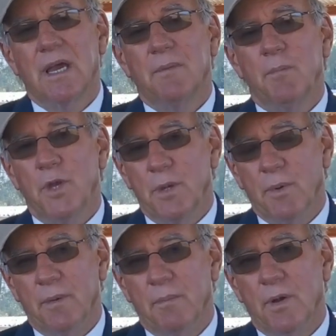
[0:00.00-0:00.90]

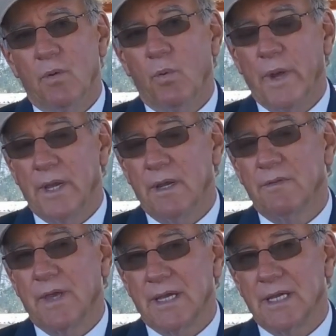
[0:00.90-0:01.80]
minimum when
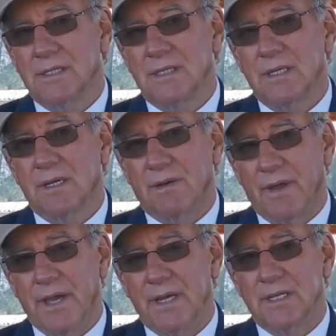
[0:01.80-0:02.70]
they get
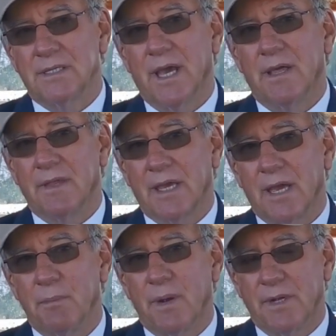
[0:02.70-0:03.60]
graded and they
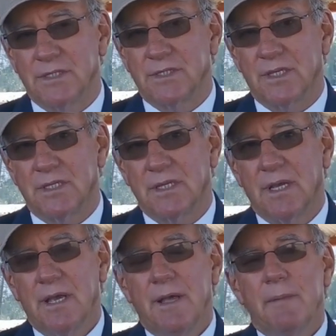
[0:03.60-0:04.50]
can be registered.
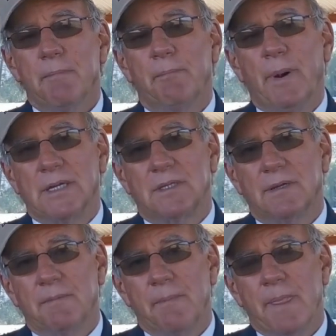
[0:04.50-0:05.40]
But
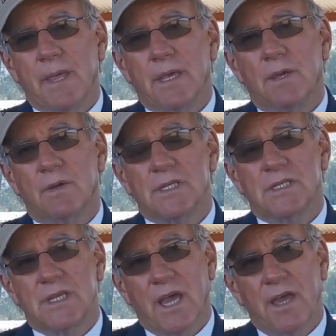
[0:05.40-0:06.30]
you can
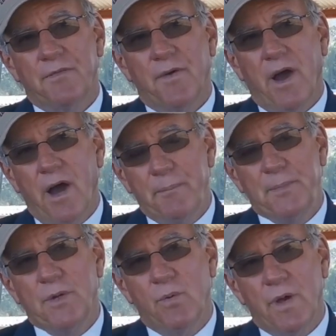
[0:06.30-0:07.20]
save up
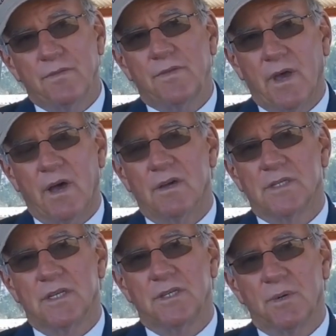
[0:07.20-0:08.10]
to
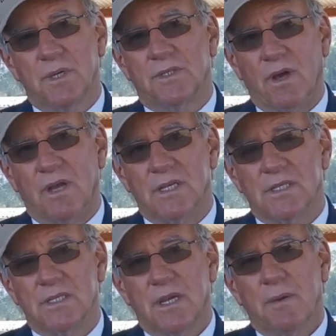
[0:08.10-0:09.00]
1,000 US
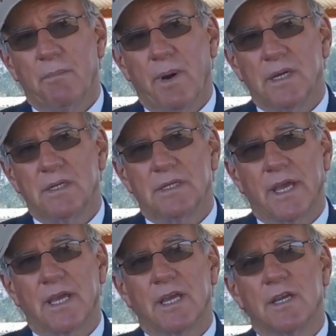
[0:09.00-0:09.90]
dollars by
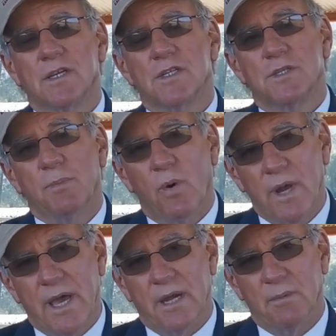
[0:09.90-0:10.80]
taking
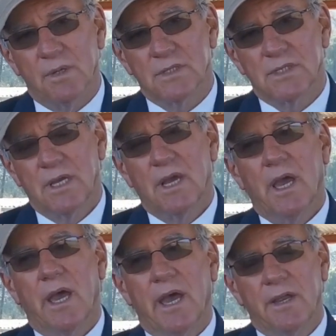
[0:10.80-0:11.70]
smaller animals
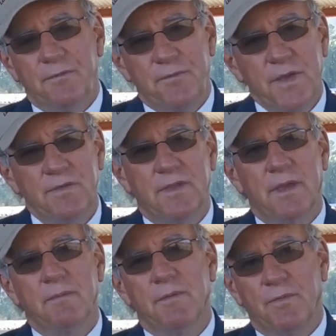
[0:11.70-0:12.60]
and feed
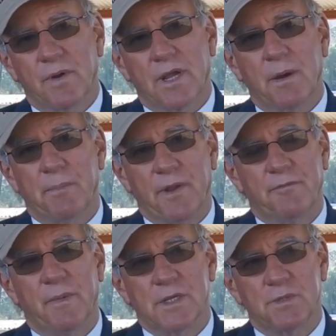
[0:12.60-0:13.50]
them for a couple
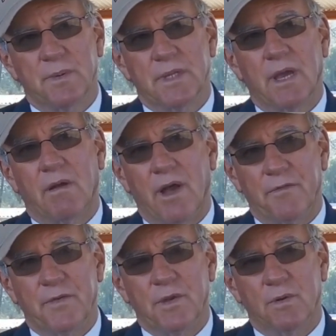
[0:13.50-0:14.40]
of months when they
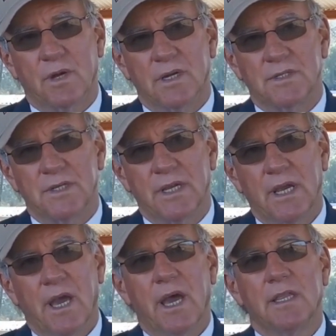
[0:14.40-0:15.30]
arrive in your country,
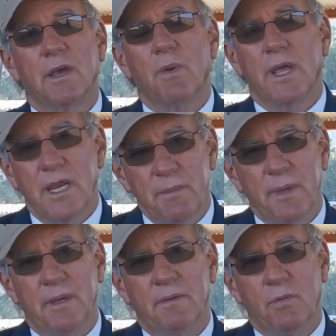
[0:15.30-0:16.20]
and they will
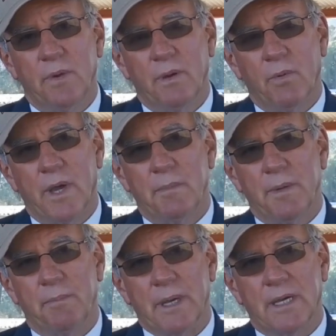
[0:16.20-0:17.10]
anyway be
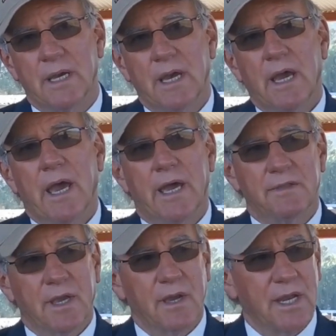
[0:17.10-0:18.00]
big, and
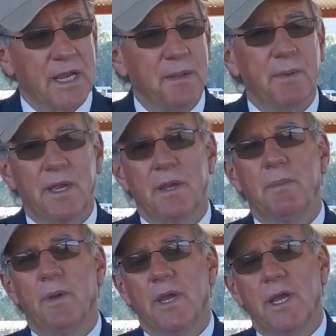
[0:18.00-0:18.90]
they're going
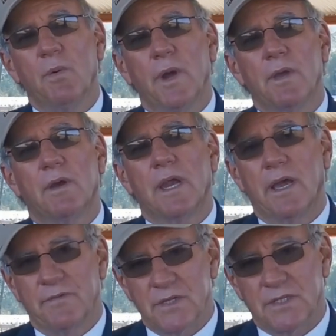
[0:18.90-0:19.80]
anyway you're going to
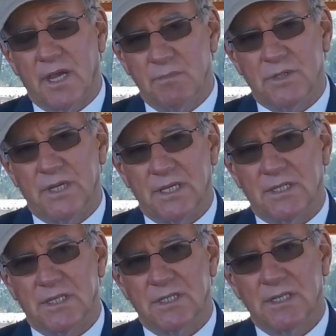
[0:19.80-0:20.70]
have the same
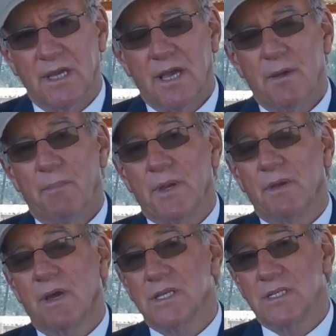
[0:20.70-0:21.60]
genetics, but you're
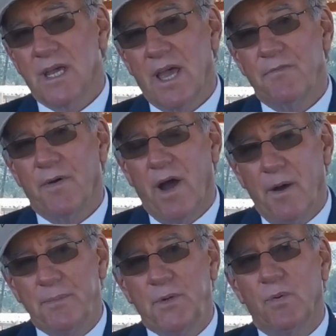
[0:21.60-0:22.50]
going to save
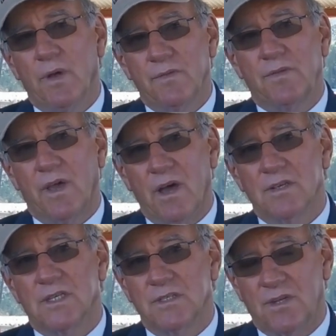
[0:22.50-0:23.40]
up to
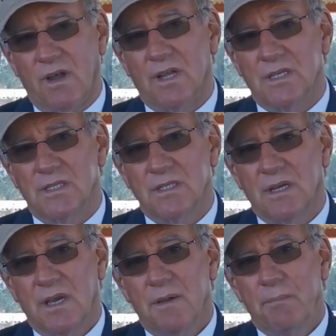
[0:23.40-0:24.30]
$1,000
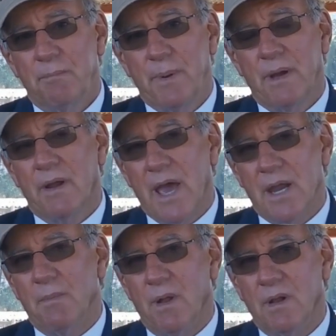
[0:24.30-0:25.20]
per
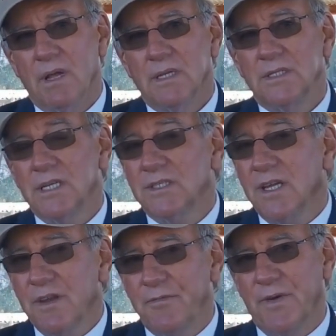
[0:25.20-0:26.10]
animal just
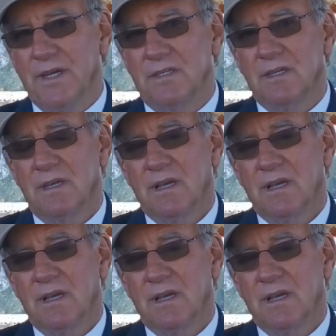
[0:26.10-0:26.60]
on the freight.